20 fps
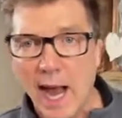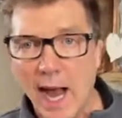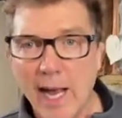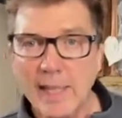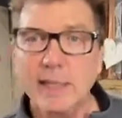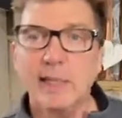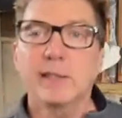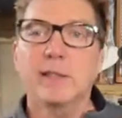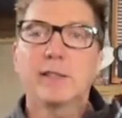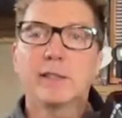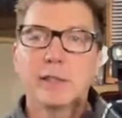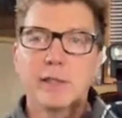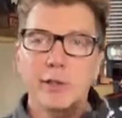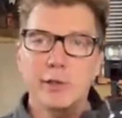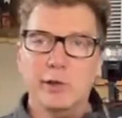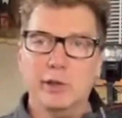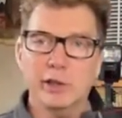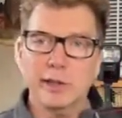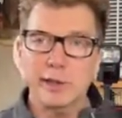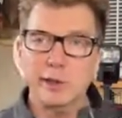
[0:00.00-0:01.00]
I could
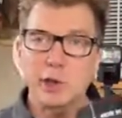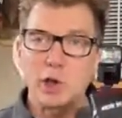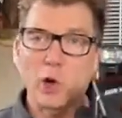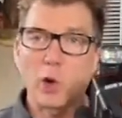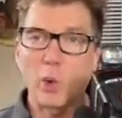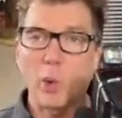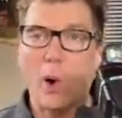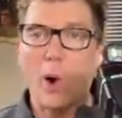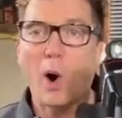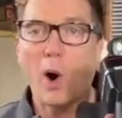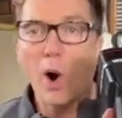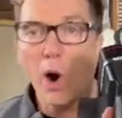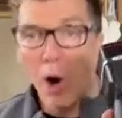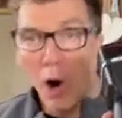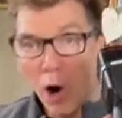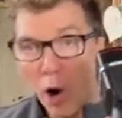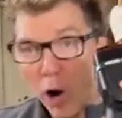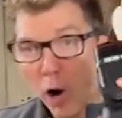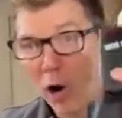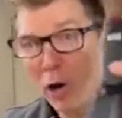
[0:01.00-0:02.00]
literally go
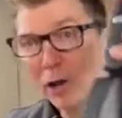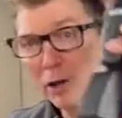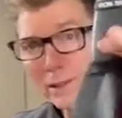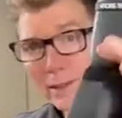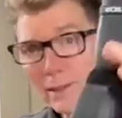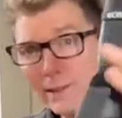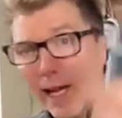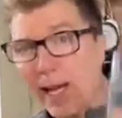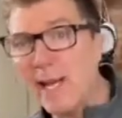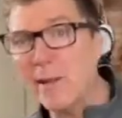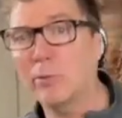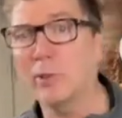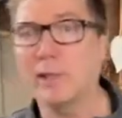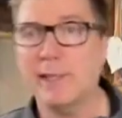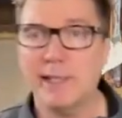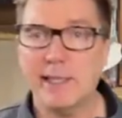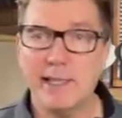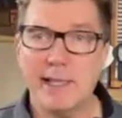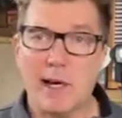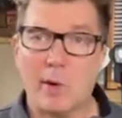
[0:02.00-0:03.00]
all day
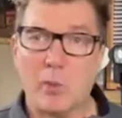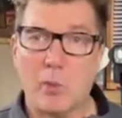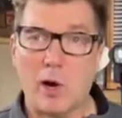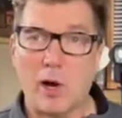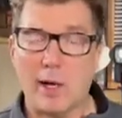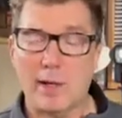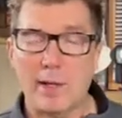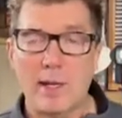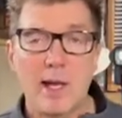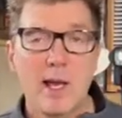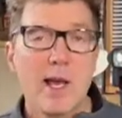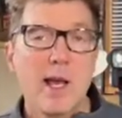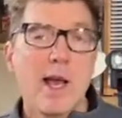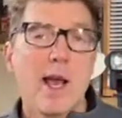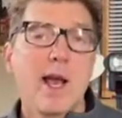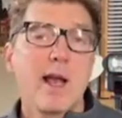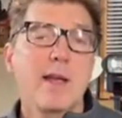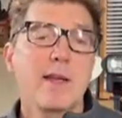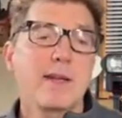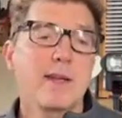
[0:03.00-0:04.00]
with the EL1,
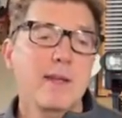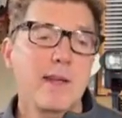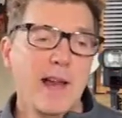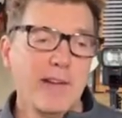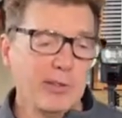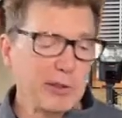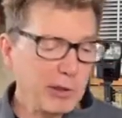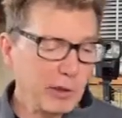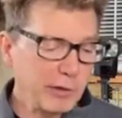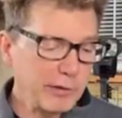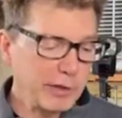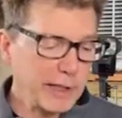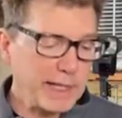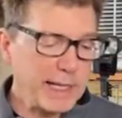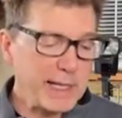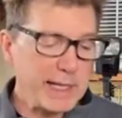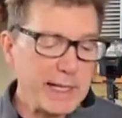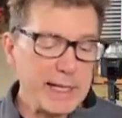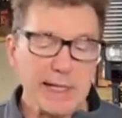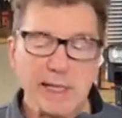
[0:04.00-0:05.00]
never
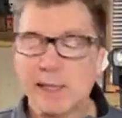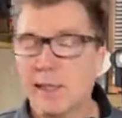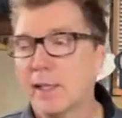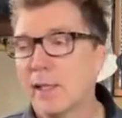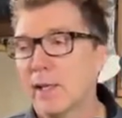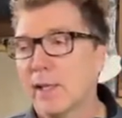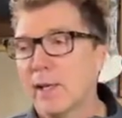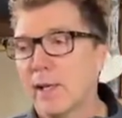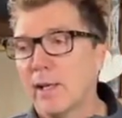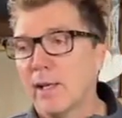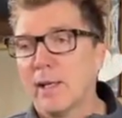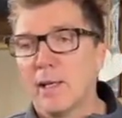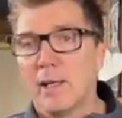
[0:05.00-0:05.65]
overheating,